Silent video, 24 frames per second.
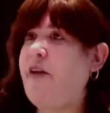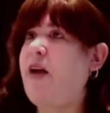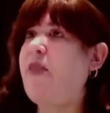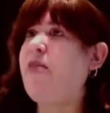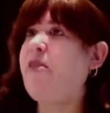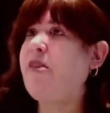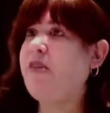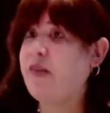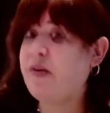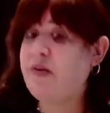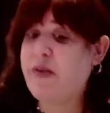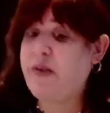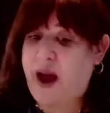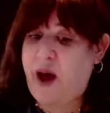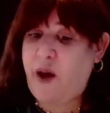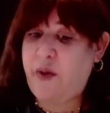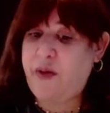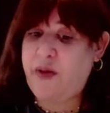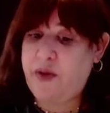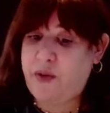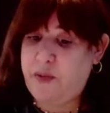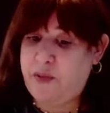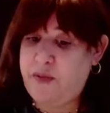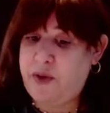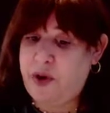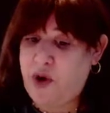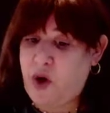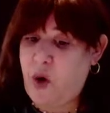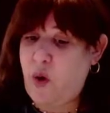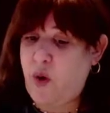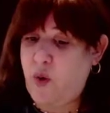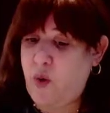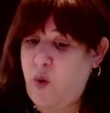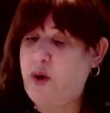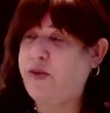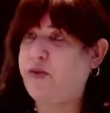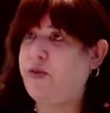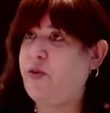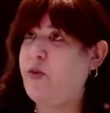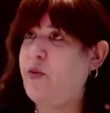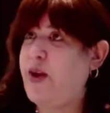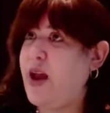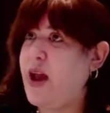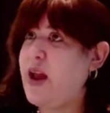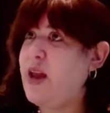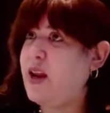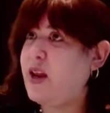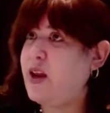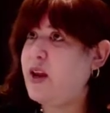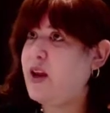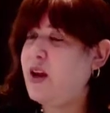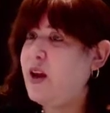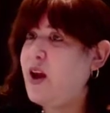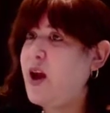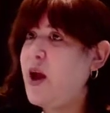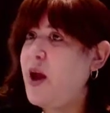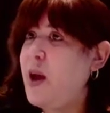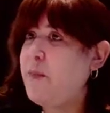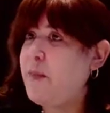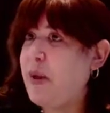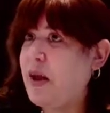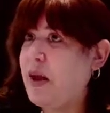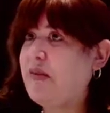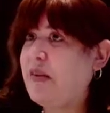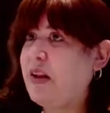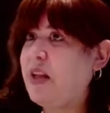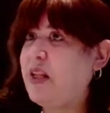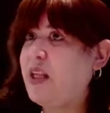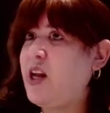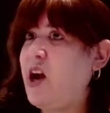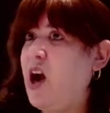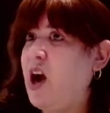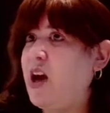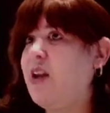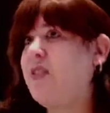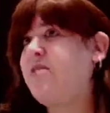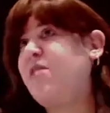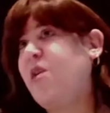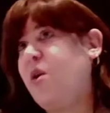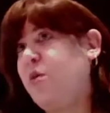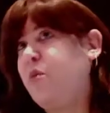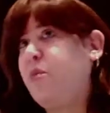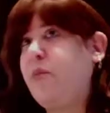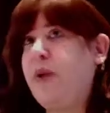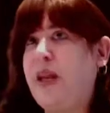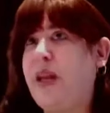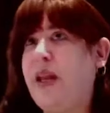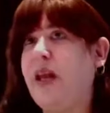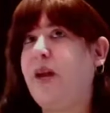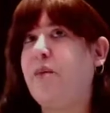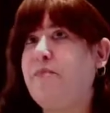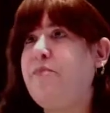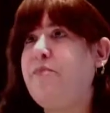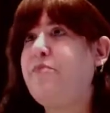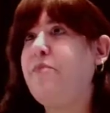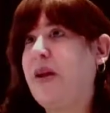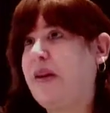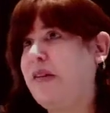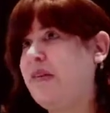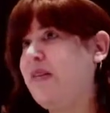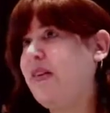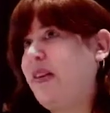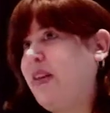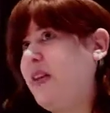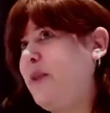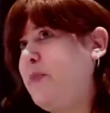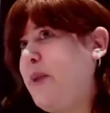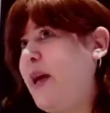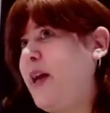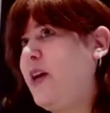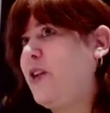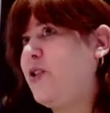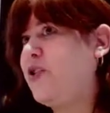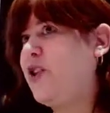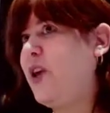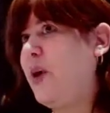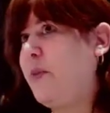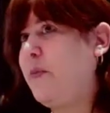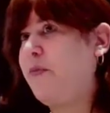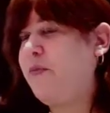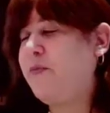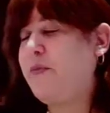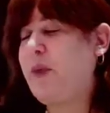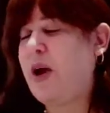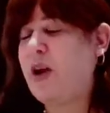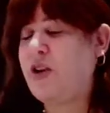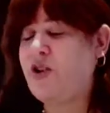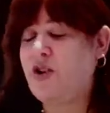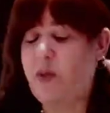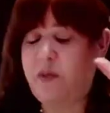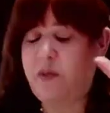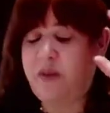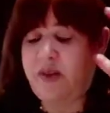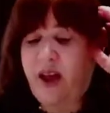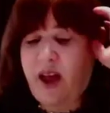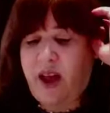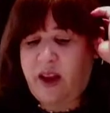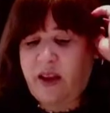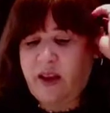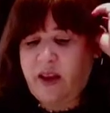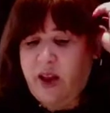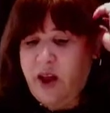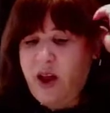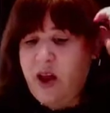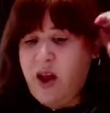And this is how the menorah was created, basically on its own, meaning basically by Hashem's hand.